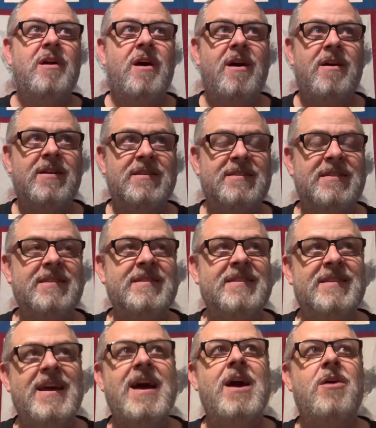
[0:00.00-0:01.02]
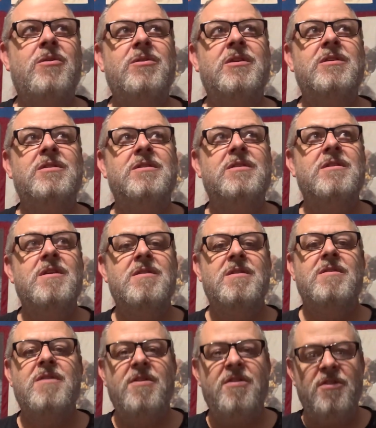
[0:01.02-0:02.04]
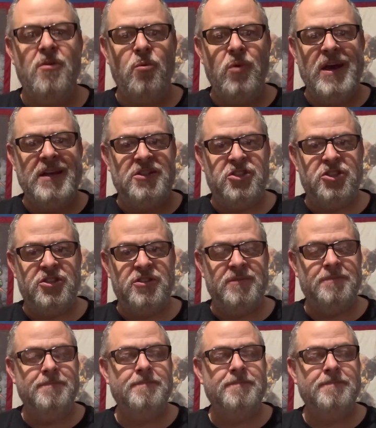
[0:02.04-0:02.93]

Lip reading: hunting down the witch.